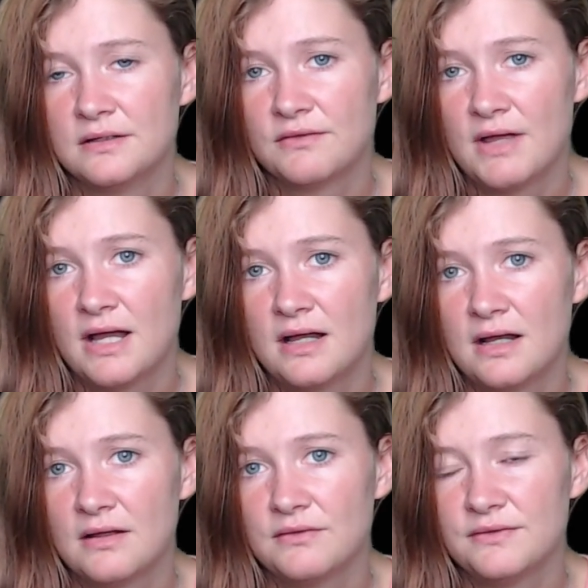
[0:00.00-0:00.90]

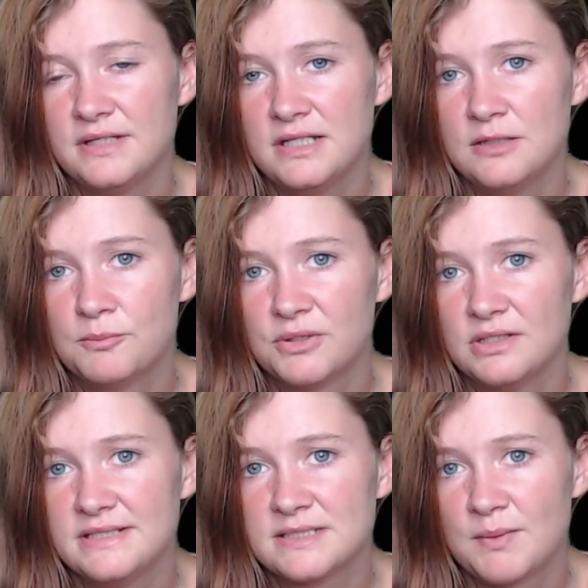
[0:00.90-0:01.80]
that the
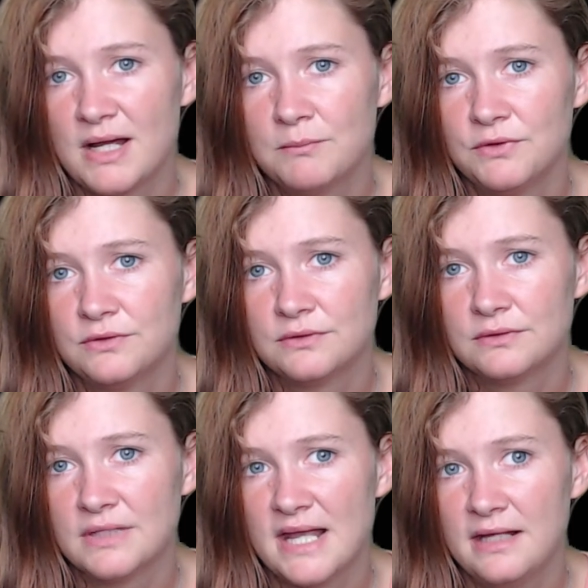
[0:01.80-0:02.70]
police department,
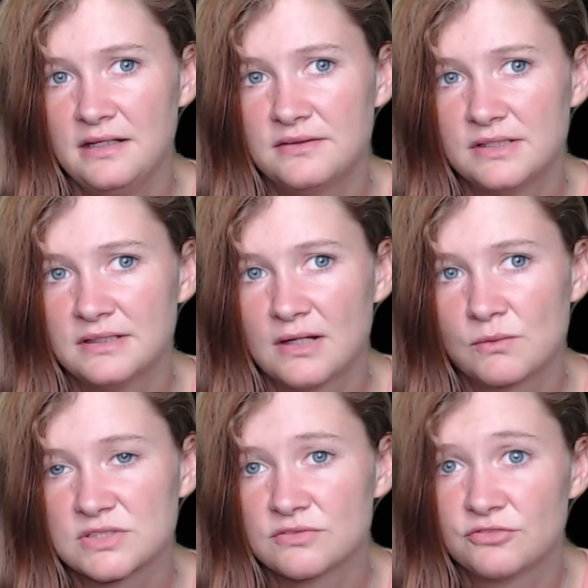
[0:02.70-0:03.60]
anything that
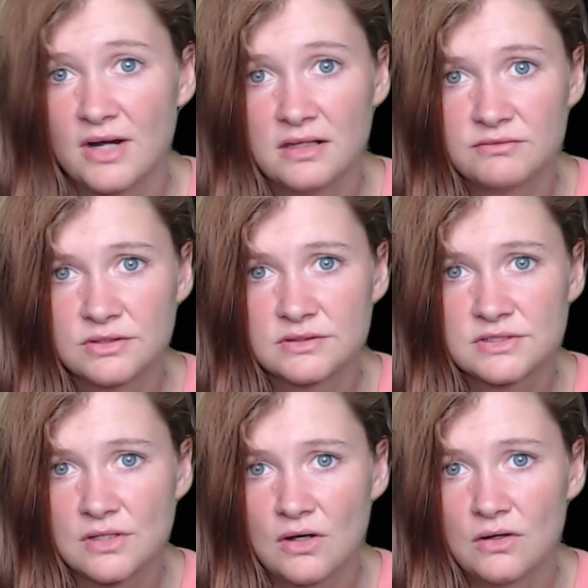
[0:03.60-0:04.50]
was of
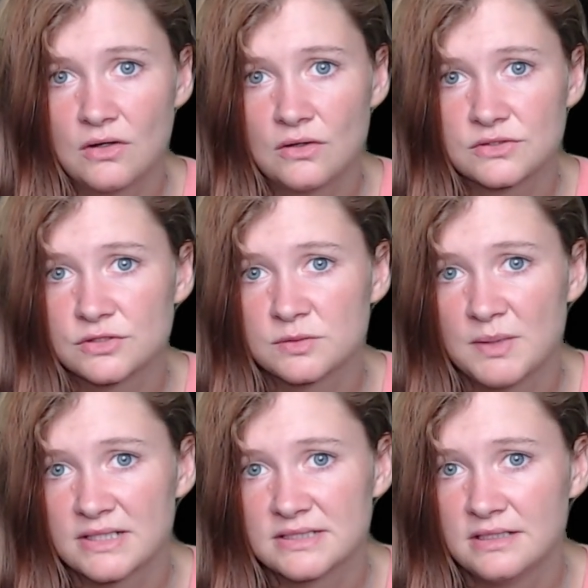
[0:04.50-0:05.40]
relevance or
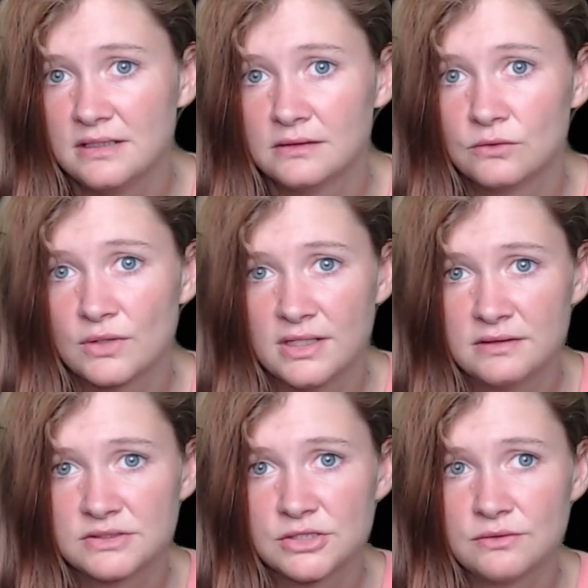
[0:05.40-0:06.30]
suspects that needed looking
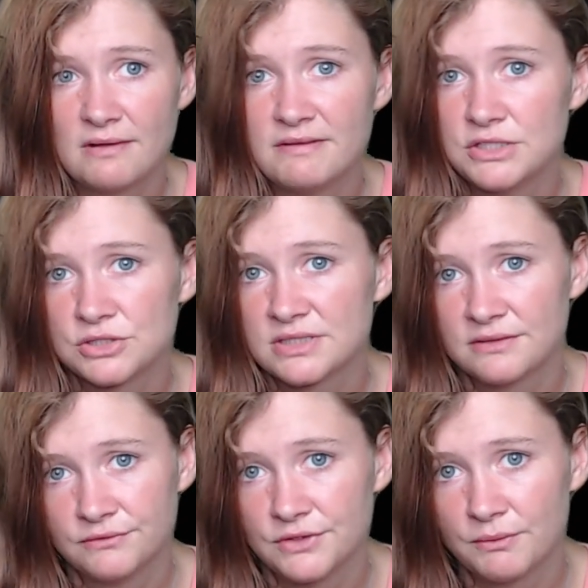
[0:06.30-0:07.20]
into, that they just
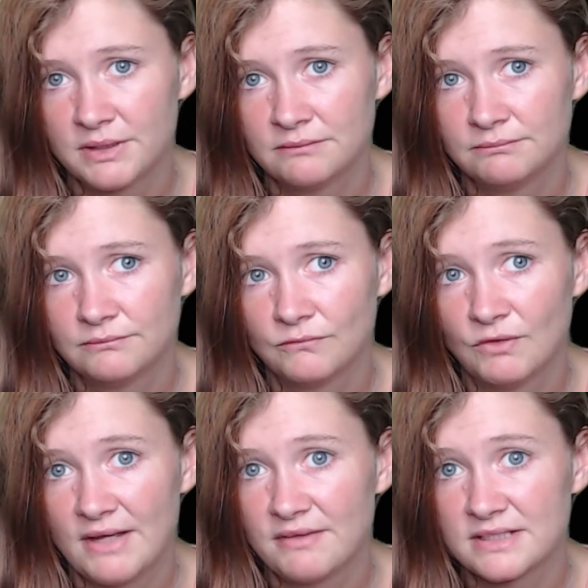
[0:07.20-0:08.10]
didn't do it.
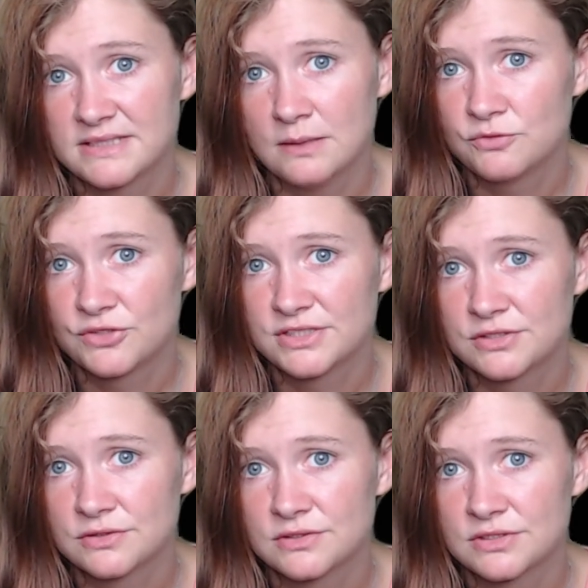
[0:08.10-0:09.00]
Like that tape, for
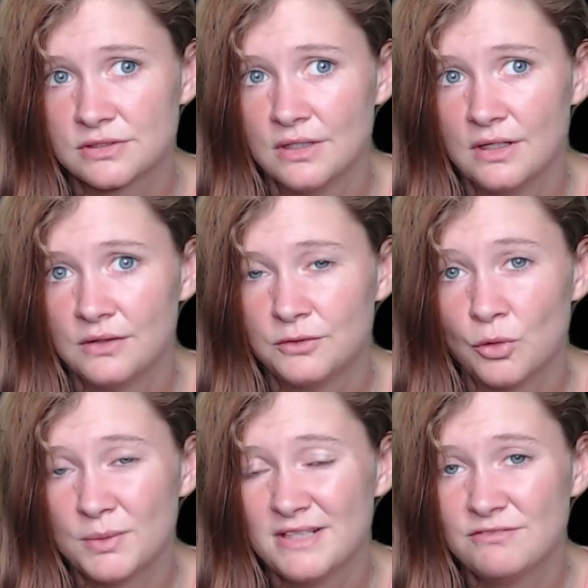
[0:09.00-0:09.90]
instance.
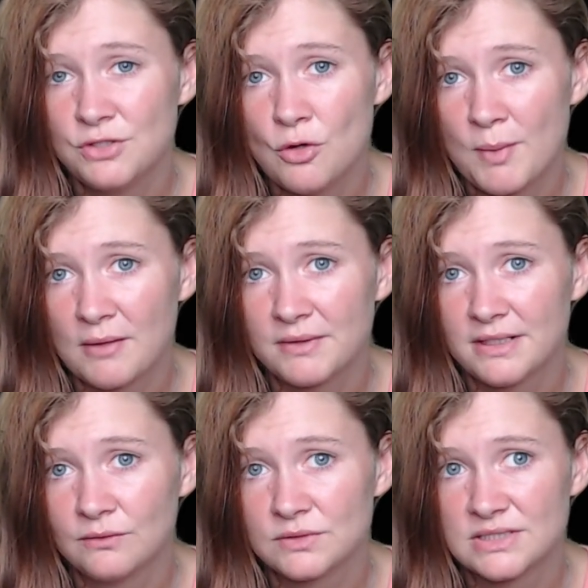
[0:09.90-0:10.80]
Nobody even knew about
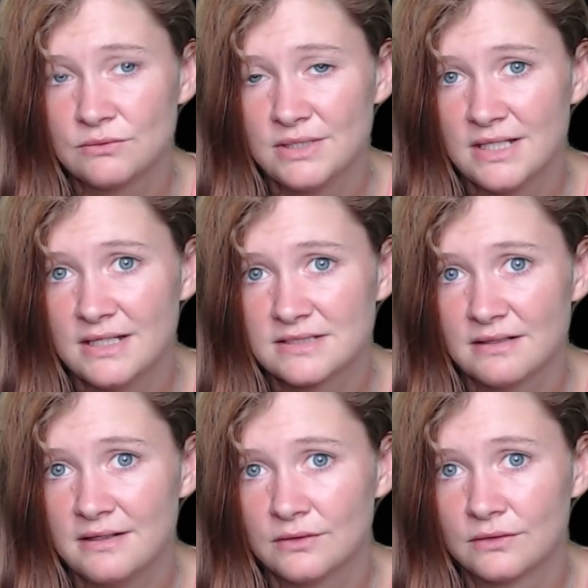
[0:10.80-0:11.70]
it until years
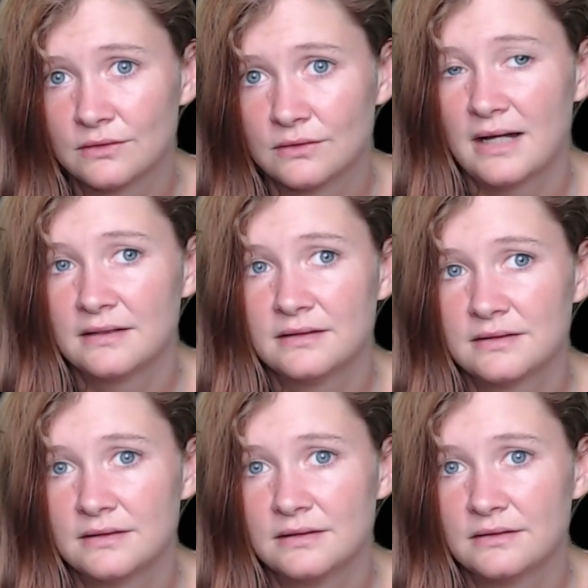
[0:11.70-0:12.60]
later. And
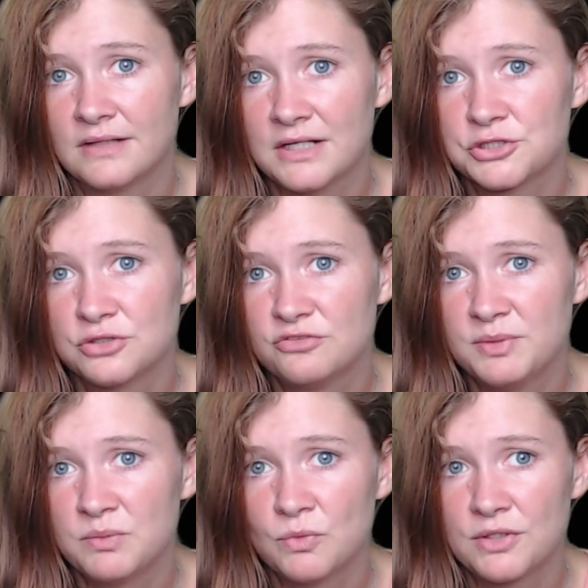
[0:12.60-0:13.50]
that should have
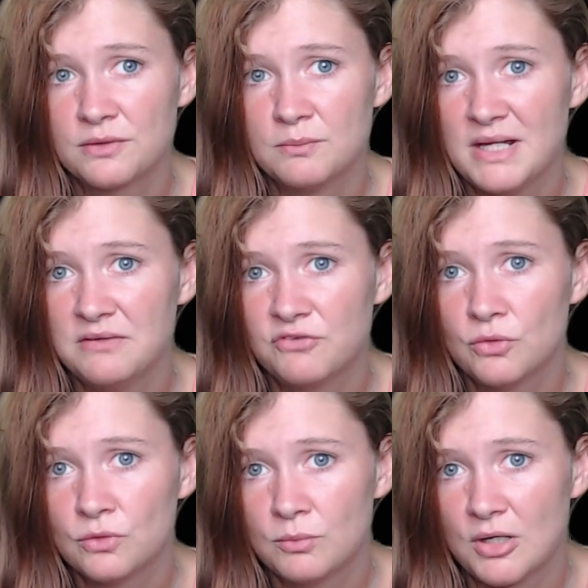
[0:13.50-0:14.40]
been one of the main
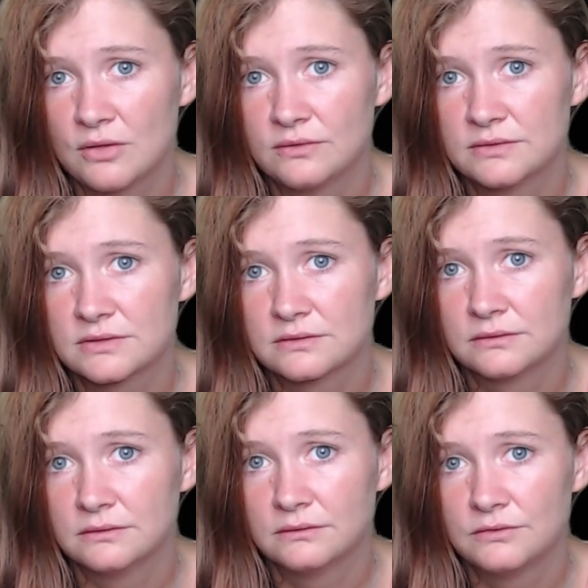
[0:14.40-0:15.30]
focal points.
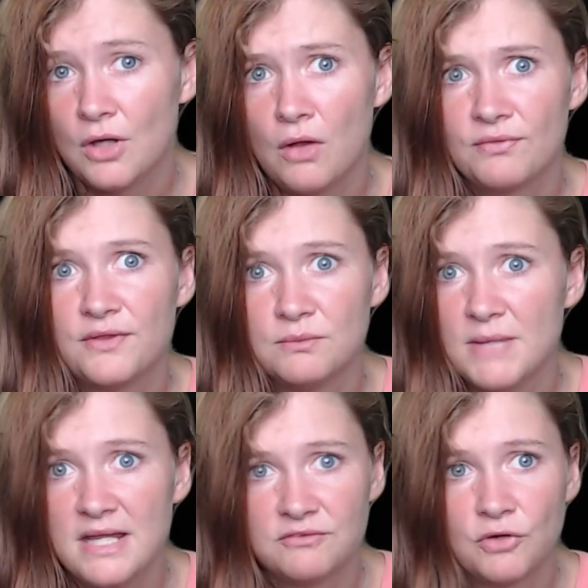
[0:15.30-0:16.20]
Not the
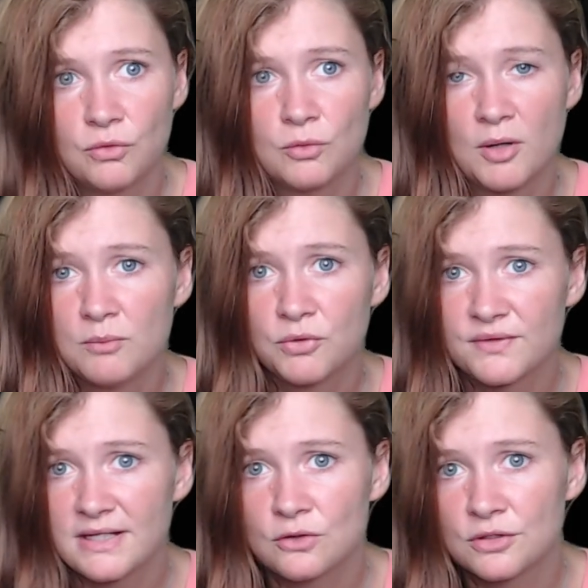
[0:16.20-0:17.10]
main focal point, but
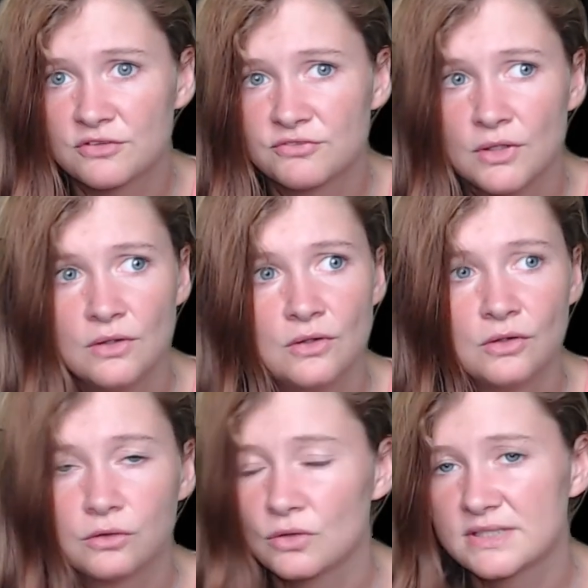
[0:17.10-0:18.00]
they could have
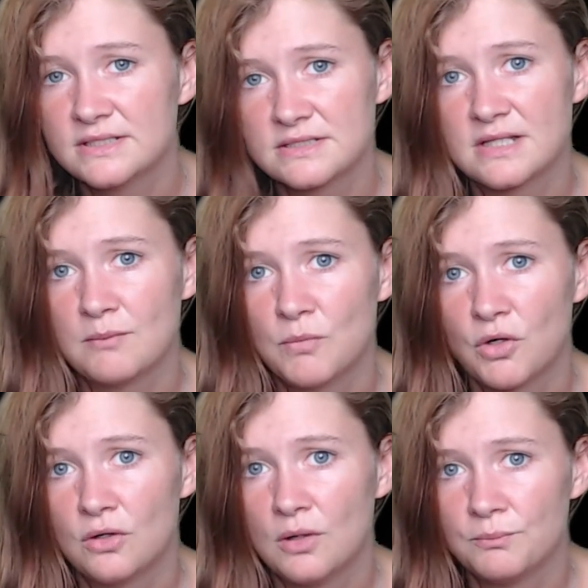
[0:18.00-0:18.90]
looked into that
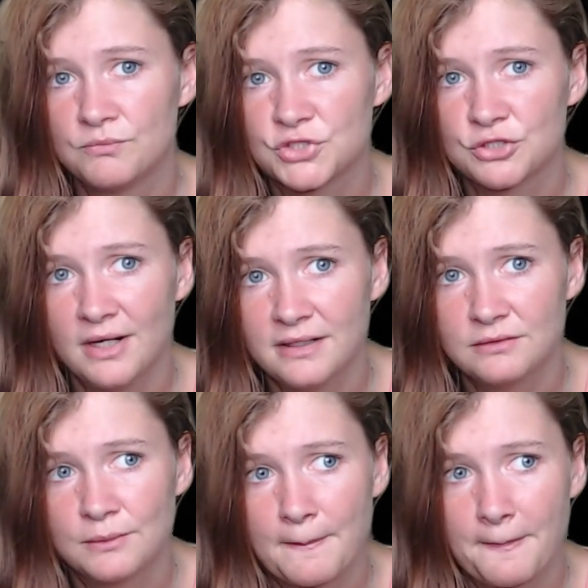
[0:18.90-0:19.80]
more and
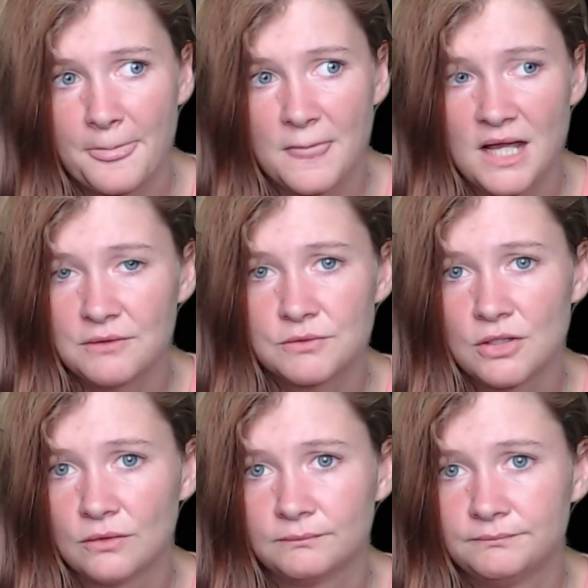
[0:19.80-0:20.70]
trying. I don't
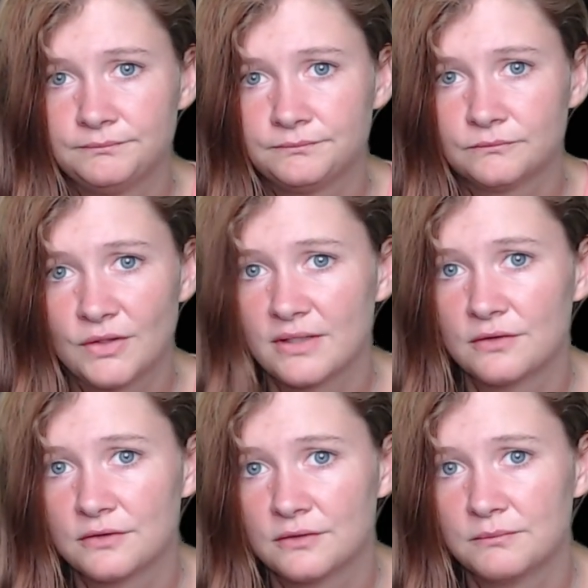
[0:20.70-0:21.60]
know what they could
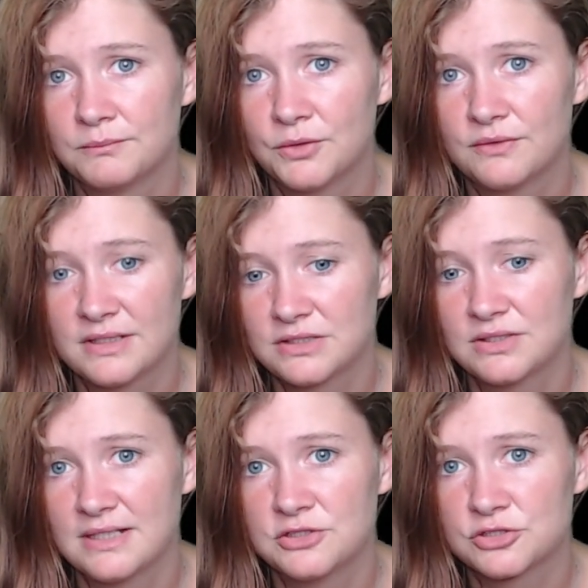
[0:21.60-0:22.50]
have done, but they
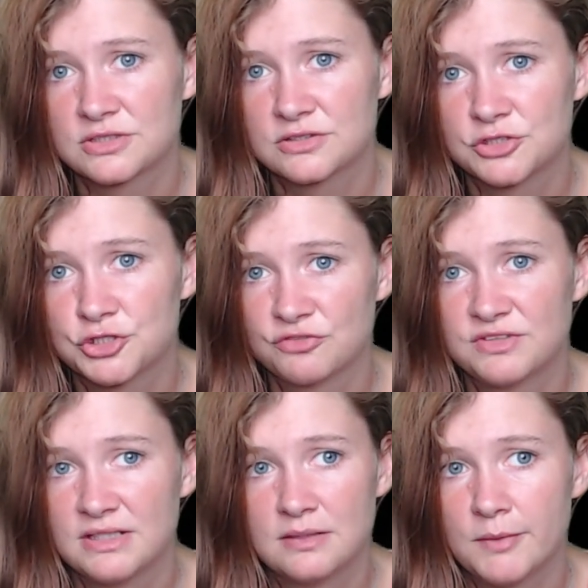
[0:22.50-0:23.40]
they just shoved
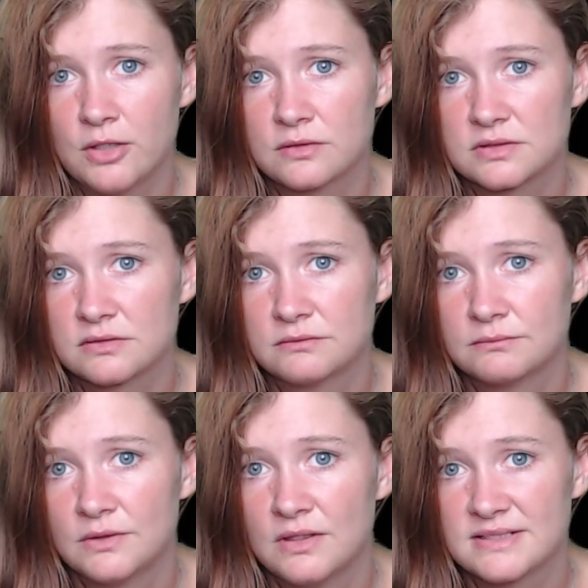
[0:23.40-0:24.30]
it in a box and
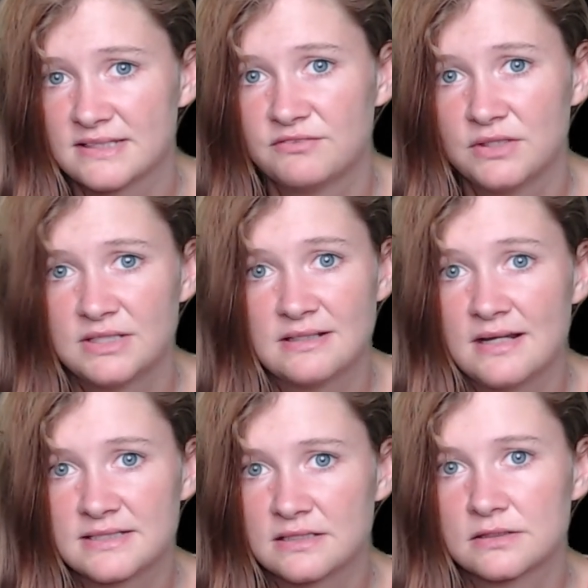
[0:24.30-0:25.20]
as if it didn't
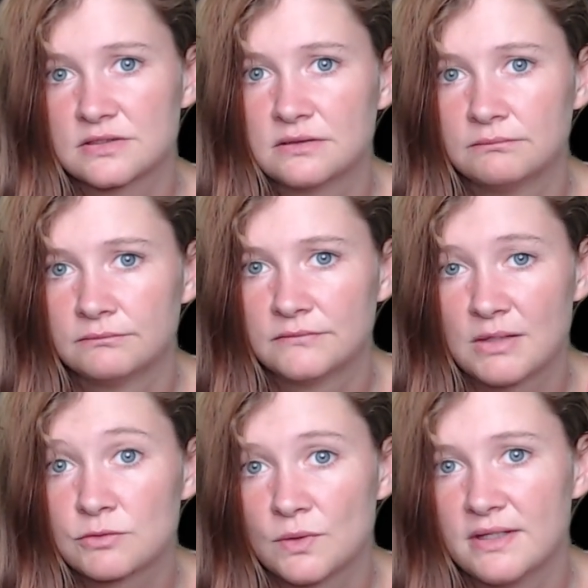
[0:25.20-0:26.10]
exist. That
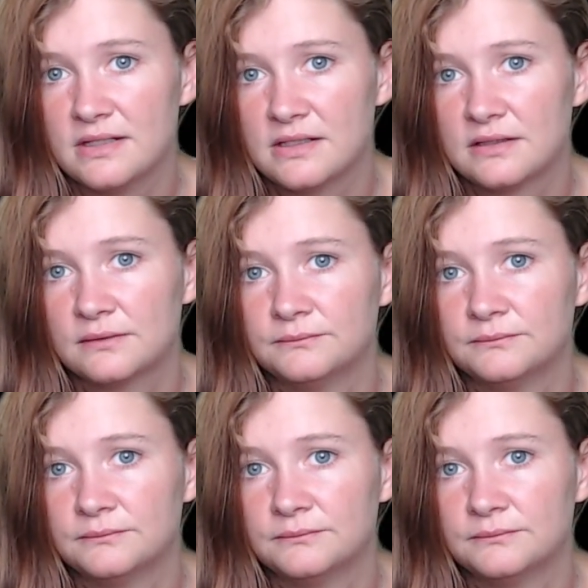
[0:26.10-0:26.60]
was what they did.